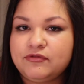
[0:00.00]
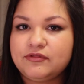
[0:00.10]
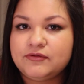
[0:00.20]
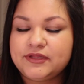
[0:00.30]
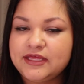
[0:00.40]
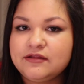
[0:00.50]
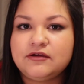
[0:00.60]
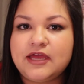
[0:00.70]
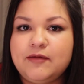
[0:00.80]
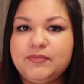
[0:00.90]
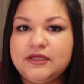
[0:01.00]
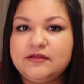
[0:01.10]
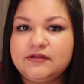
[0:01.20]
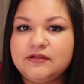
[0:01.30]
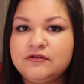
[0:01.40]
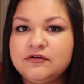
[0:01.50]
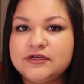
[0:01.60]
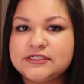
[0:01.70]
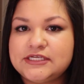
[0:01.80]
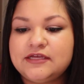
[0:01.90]
well, they look happy and they look
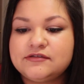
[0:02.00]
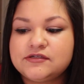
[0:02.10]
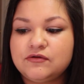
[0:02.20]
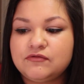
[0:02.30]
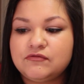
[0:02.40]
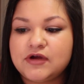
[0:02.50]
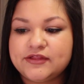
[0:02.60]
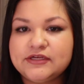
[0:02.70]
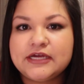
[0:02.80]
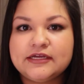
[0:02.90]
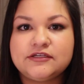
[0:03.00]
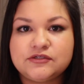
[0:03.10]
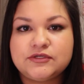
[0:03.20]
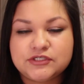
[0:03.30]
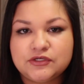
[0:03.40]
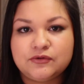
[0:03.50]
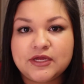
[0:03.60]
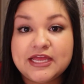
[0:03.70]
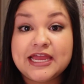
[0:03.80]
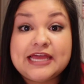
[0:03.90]
content, so I think I can do it too.
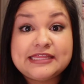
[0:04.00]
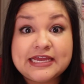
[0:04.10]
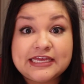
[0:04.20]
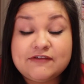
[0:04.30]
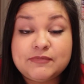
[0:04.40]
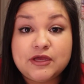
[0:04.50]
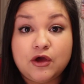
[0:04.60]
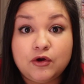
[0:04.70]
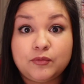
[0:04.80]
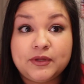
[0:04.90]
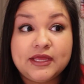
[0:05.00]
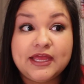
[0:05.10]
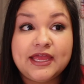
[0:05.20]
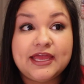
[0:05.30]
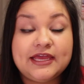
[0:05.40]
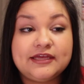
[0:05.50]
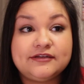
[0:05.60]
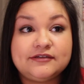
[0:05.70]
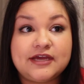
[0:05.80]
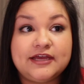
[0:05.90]
And that gave me hope.
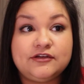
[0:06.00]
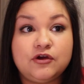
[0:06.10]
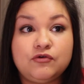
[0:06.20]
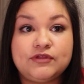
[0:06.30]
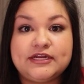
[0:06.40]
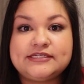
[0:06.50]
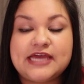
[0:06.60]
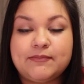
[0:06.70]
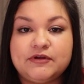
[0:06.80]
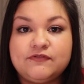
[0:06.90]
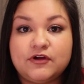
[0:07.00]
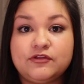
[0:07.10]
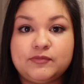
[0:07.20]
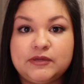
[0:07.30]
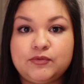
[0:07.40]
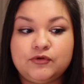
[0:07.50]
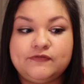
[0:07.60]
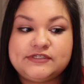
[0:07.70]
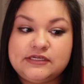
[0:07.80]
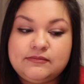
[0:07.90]
And I know that it's happened for other people who
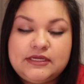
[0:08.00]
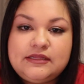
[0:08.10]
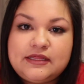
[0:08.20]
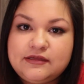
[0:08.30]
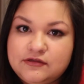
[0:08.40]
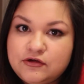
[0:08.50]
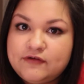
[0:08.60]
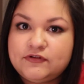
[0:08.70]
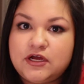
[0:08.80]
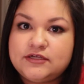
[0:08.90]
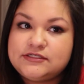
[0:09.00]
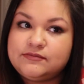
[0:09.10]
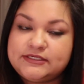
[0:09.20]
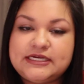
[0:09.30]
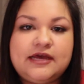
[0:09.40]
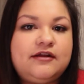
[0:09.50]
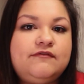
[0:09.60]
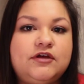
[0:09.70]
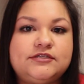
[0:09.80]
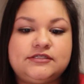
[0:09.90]
have seen me, that, you know, I've lost my dad,
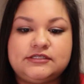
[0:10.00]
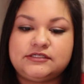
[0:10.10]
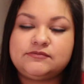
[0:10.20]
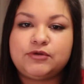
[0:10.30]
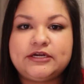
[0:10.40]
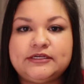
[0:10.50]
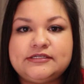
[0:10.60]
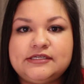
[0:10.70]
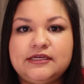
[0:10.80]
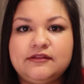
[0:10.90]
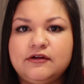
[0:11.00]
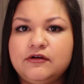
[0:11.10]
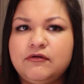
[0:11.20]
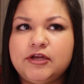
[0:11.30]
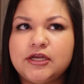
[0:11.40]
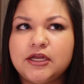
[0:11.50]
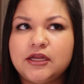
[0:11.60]
I've lost this pregnancy, and they're going,